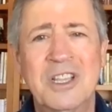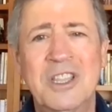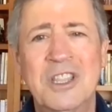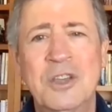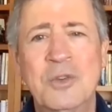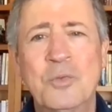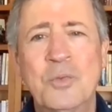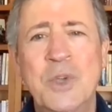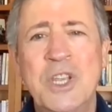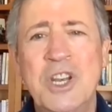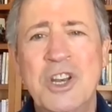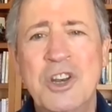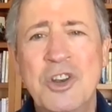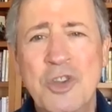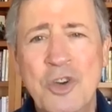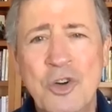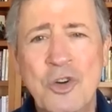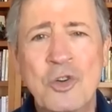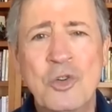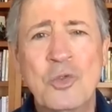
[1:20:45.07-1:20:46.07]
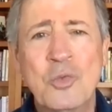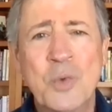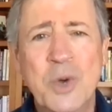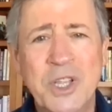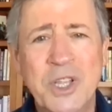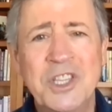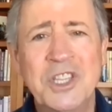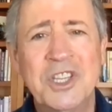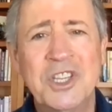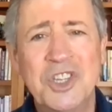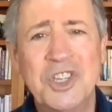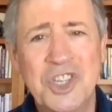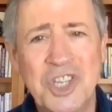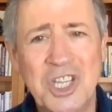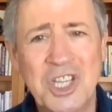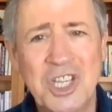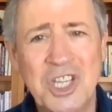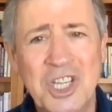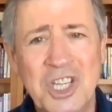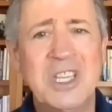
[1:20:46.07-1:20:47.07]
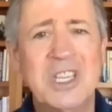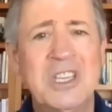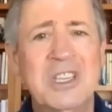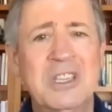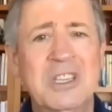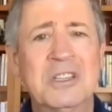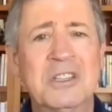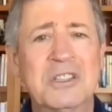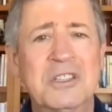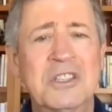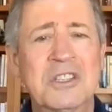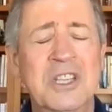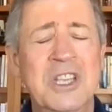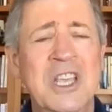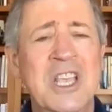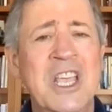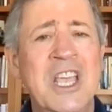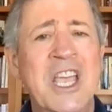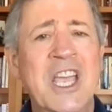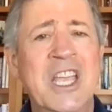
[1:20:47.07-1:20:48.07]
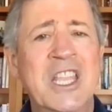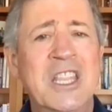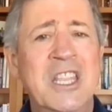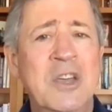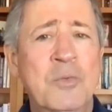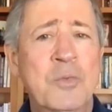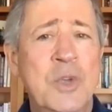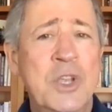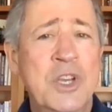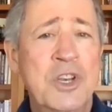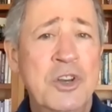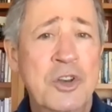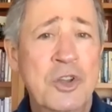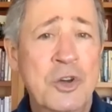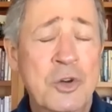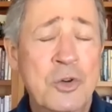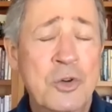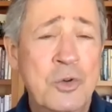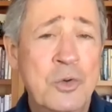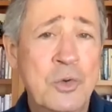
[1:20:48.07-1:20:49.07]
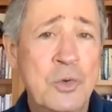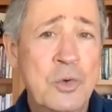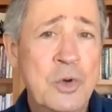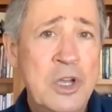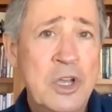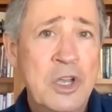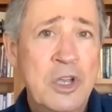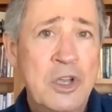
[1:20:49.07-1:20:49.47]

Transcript: that we know what the agenda is, and that we know